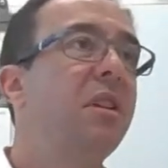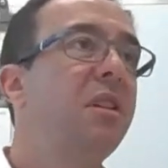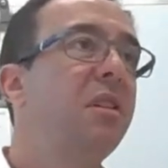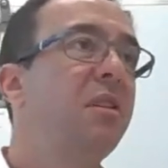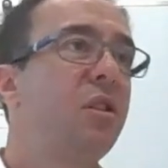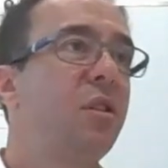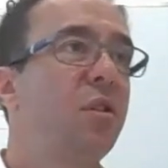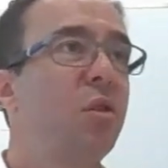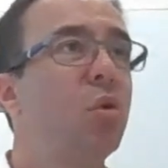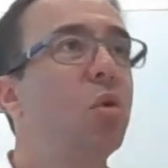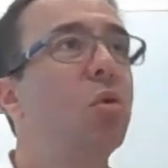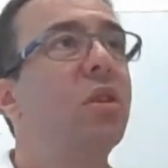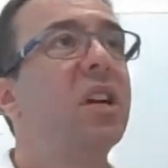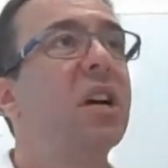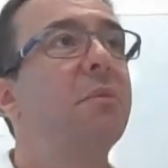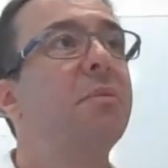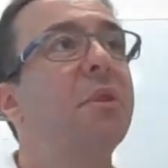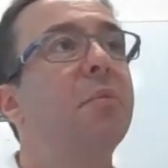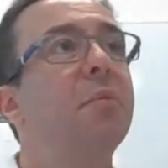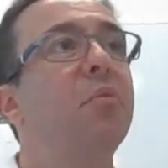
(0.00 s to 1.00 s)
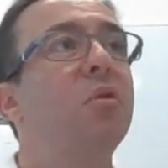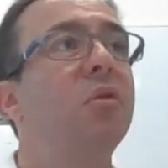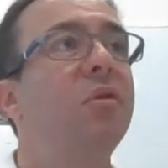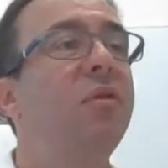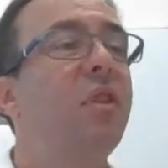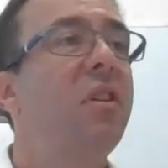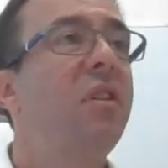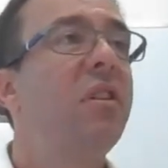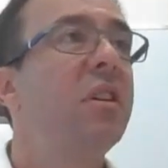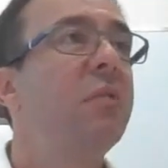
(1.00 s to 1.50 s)
scoring up the
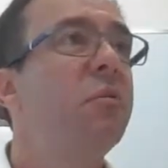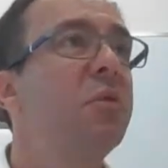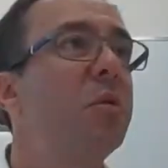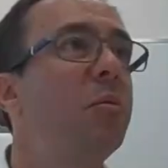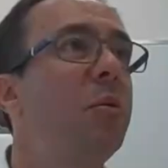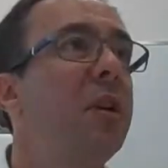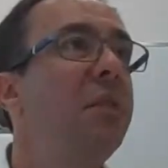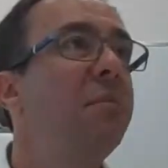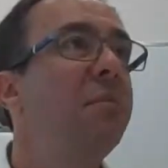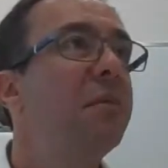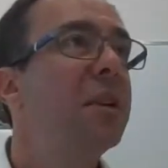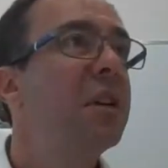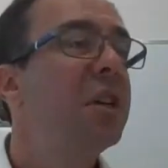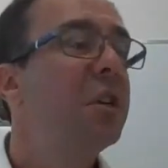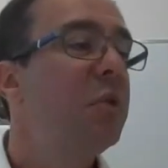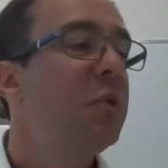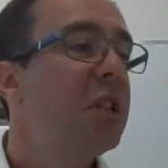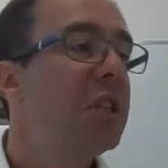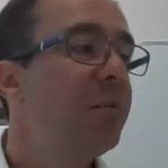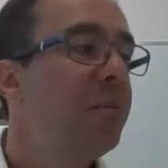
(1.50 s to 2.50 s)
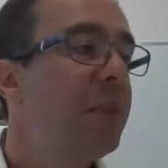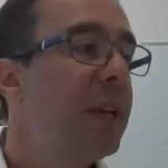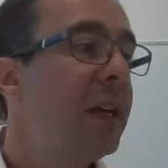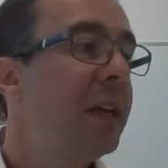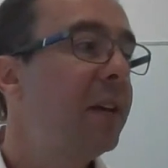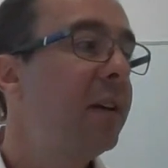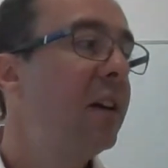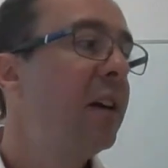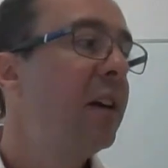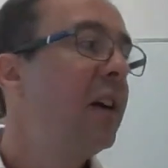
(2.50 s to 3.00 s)
portfolio as we as we
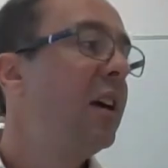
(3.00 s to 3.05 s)
speak.